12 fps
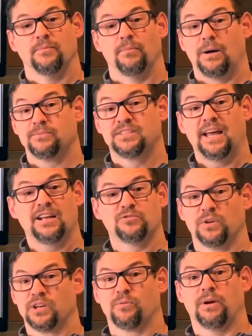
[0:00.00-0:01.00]
Moms, dads,
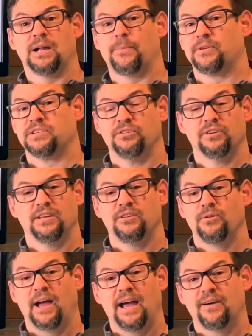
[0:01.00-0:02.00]
what a great opportunity
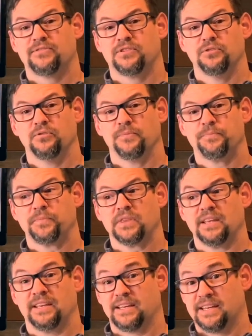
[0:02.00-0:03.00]
you have to
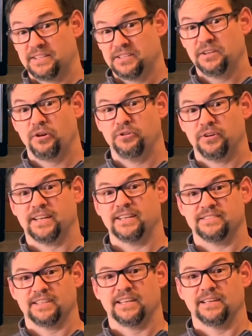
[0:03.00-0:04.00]
get to know your
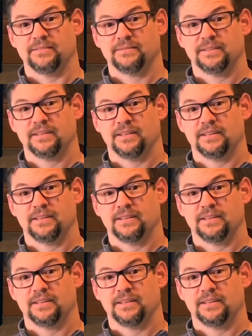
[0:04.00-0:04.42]
kids again.